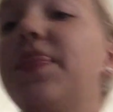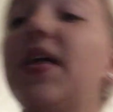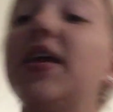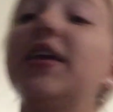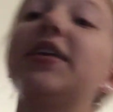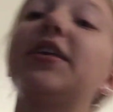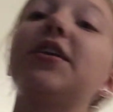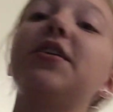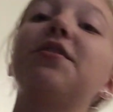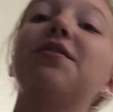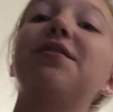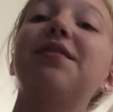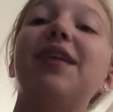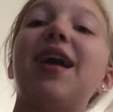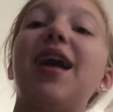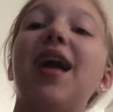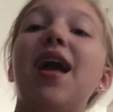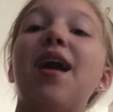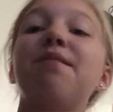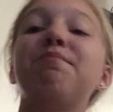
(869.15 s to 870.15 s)
Thank you,
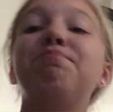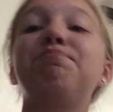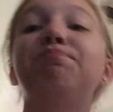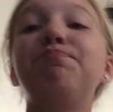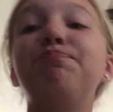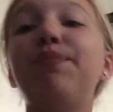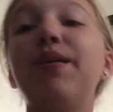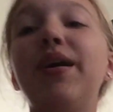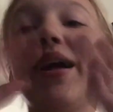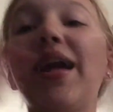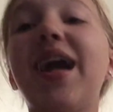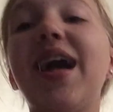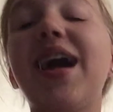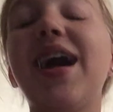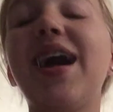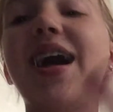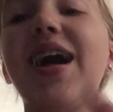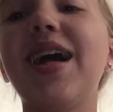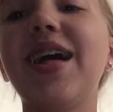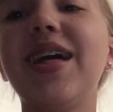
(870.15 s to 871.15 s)
and bye,
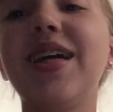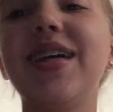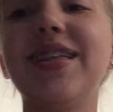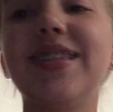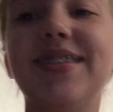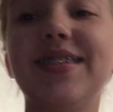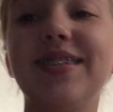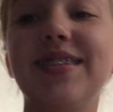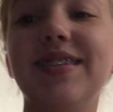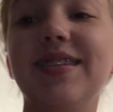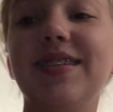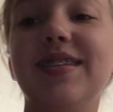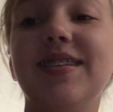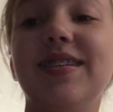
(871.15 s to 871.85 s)
guys.